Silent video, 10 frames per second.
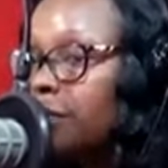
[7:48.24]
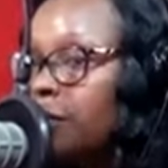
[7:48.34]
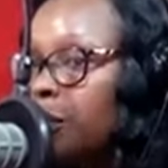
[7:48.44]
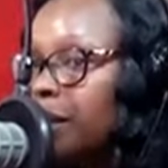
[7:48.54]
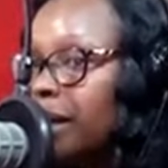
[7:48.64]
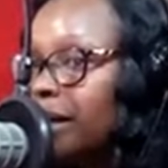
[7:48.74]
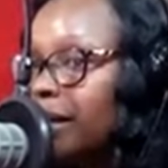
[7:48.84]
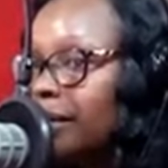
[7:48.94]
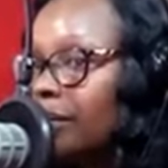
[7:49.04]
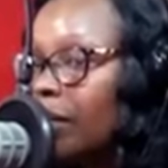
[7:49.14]
foreign,
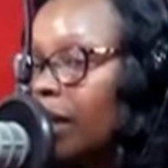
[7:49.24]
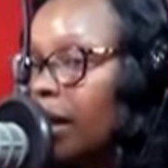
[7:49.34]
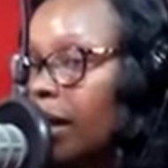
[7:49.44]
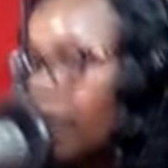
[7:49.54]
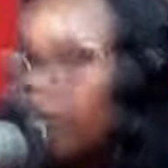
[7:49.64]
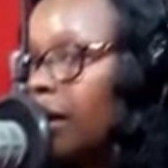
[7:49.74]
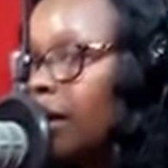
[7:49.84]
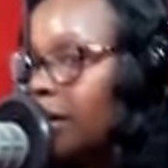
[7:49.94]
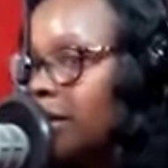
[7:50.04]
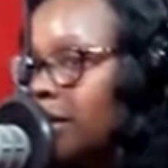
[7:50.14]

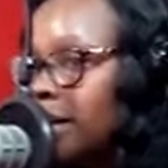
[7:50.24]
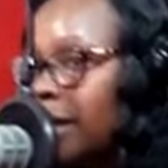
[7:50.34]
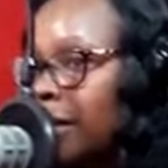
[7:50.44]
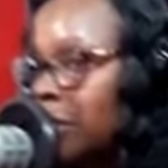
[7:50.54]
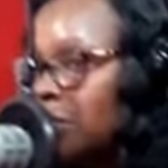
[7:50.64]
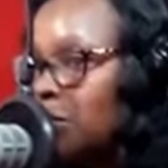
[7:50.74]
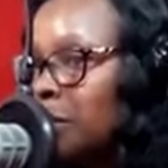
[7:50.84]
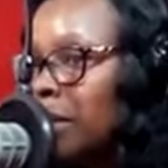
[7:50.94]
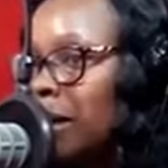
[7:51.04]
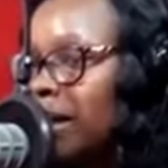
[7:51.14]
a senior
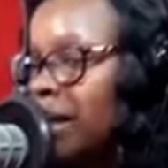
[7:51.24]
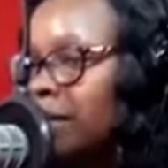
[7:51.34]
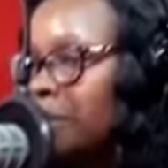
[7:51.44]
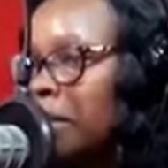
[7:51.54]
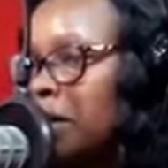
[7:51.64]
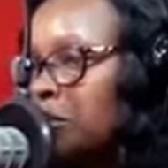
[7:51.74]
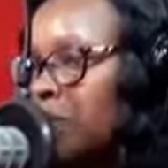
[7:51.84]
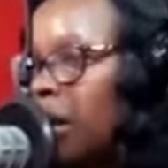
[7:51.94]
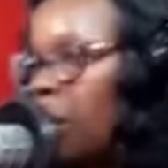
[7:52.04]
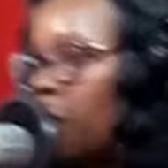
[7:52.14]
Somali
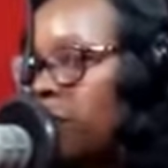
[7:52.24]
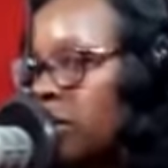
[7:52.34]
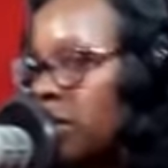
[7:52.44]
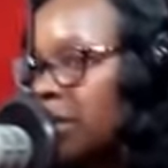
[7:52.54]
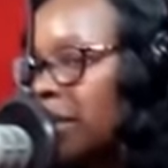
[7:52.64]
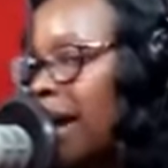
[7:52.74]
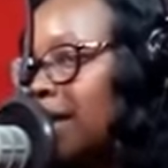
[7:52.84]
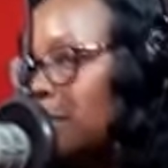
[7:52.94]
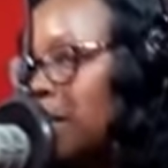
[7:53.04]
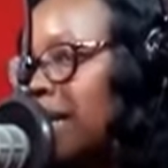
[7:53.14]
military officer
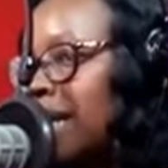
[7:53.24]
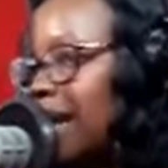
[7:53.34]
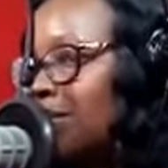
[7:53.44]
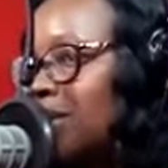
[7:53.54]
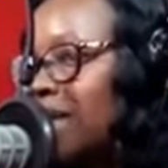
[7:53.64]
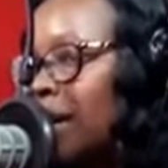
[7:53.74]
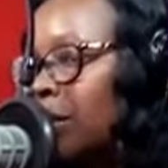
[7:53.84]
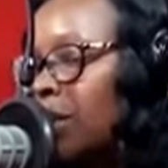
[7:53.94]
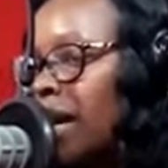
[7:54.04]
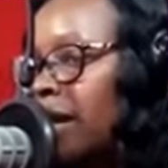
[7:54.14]
has been gunned
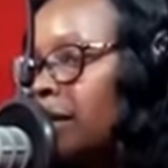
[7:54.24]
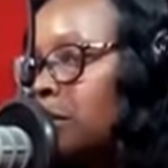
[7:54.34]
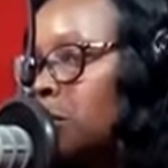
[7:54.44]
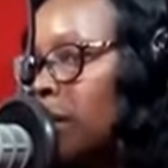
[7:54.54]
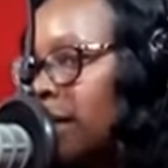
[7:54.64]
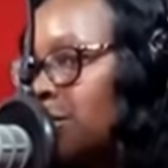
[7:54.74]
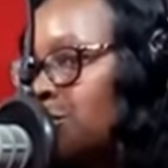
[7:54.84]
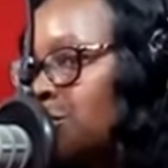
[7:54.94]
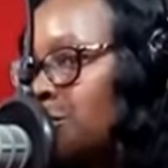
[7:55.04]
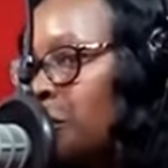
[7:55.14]
down in
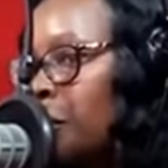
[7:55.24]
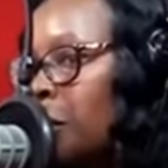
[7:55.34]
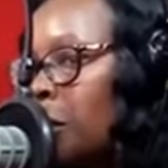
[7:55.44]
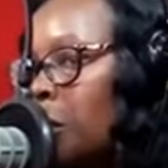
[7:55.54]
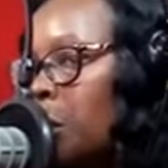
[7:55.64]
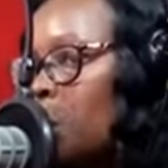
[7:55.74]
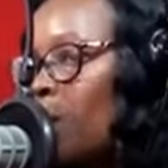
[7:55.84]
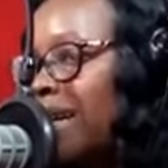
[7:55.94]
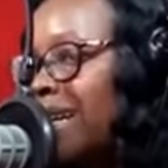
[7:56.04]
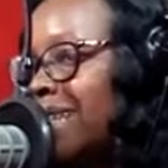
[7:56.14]
Mogadishu.
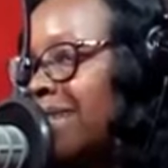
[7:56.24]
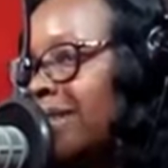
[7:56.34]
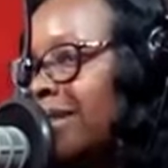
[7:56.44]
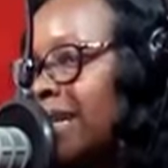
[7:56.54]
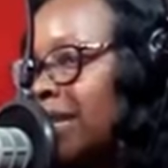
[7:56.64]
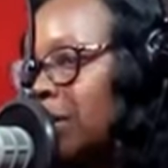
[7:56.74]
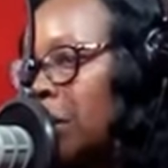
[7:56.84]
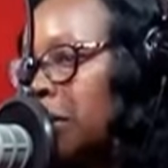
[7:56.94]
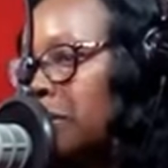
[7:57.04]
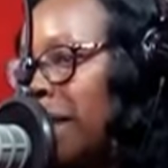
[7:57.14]
Witnesses said the
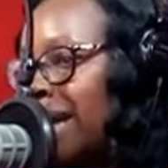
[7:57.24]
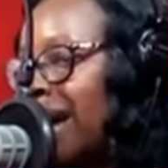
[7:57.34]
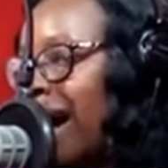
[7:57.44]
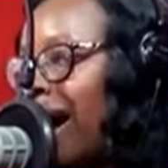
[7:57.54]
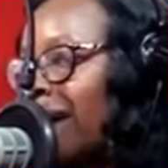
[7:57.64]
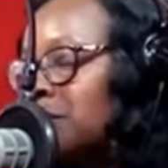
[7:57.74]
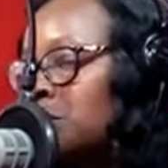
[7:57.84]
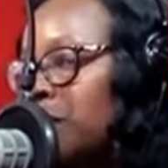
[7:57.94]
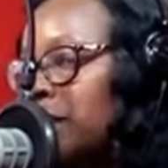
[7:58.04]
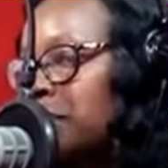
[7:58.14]
gunmen,
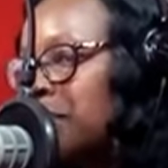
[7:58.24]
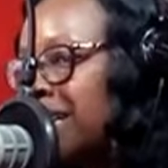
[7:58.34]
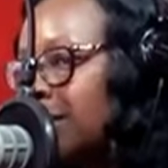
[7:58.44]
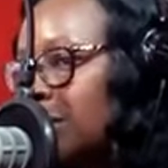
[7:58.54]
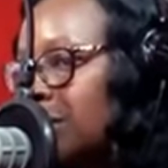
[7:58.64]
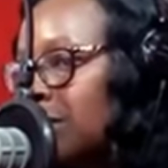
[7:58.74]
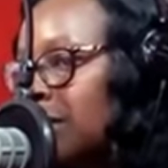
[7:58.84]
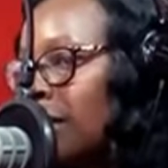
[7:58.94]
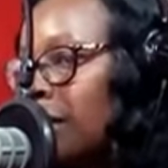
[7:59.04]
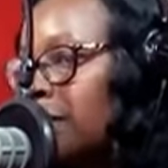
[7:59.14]
armed with
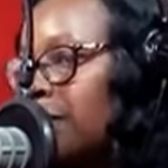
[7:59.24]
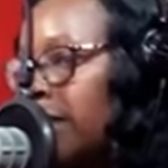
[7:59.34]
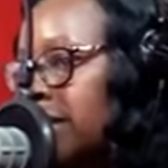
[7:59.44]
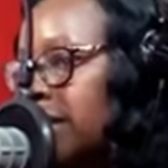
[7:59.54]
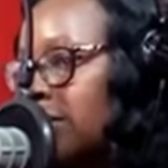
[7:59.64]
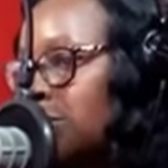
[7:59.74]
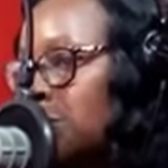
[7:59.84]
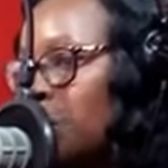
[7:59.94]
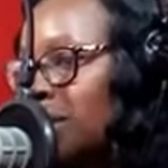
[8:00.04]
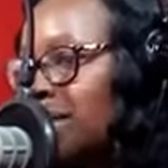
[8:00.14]
pistols, fatally
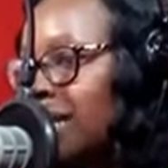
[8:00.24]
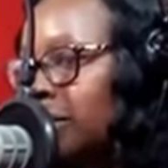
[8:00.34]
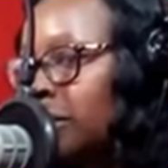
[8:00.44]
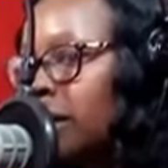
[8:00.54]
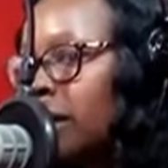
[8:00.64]
shot General